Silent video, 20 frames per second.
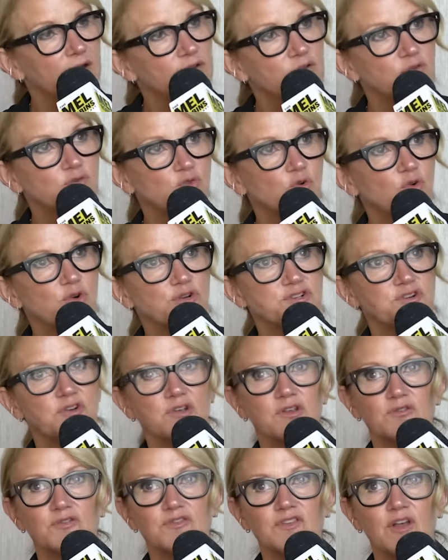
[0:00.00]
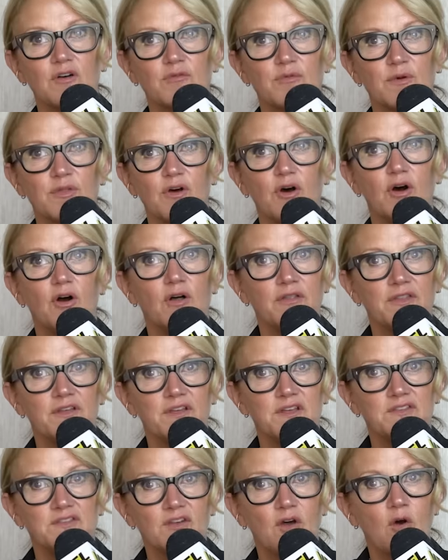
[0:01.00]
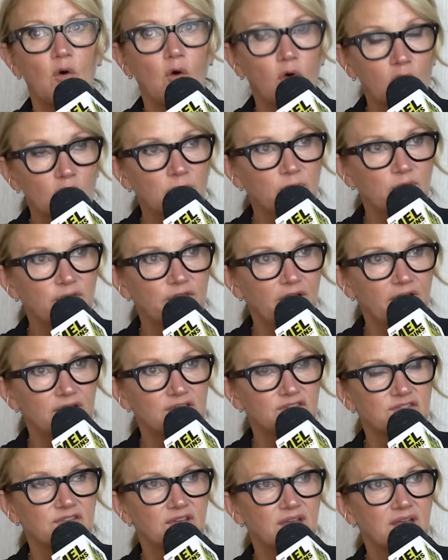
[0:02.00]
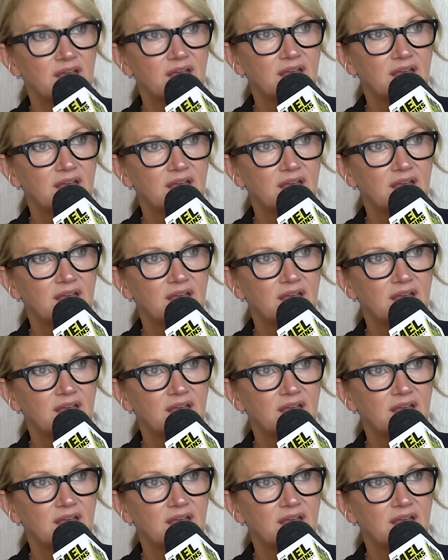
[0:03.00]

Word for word: are you torturing yourself with all these horrible thoughts?